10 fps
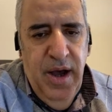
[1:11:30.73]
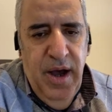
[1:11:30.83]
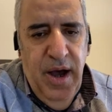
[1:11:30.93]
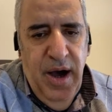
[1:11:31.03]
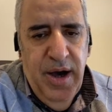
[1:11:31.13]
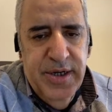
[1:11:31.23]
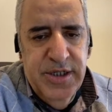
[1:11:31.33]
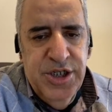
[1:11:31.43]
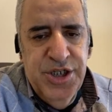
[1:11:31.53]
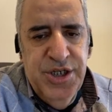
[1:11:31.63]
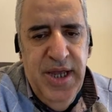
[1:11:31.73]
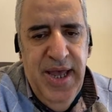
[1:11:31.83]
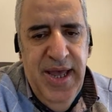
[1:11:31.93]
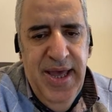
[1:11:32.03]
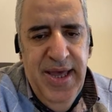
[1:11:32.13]
Arch,
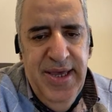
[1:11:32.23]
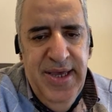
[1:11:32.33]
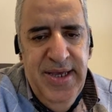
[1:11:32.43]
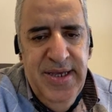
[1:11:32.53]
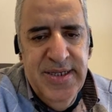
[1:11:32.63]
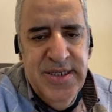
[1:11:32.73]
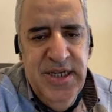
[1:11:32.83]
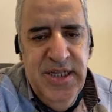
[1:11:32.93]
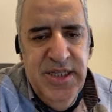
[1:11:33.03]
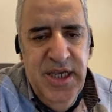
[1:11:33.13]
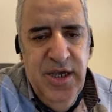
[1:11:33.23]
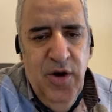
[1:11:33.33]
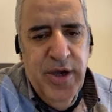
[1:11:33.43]
ECT.